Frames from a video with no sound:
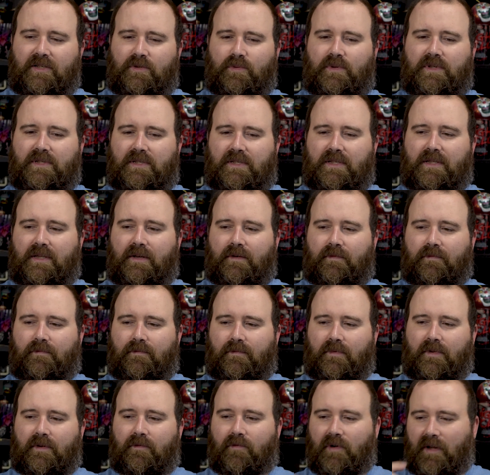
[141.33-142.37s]
was
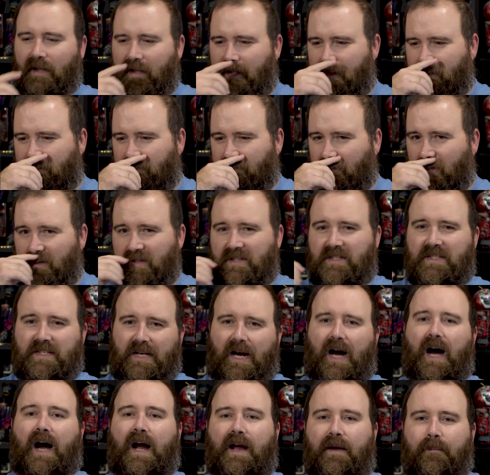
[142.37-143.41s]
really the first
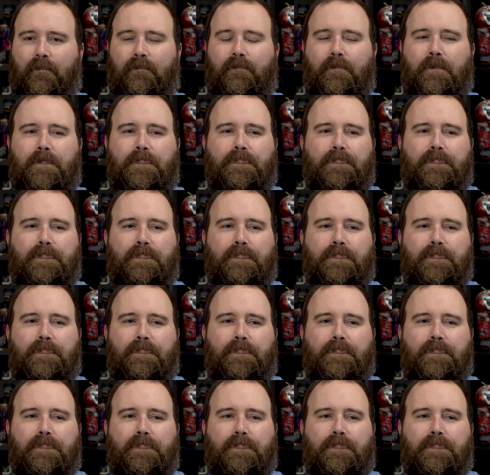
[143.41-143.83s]
time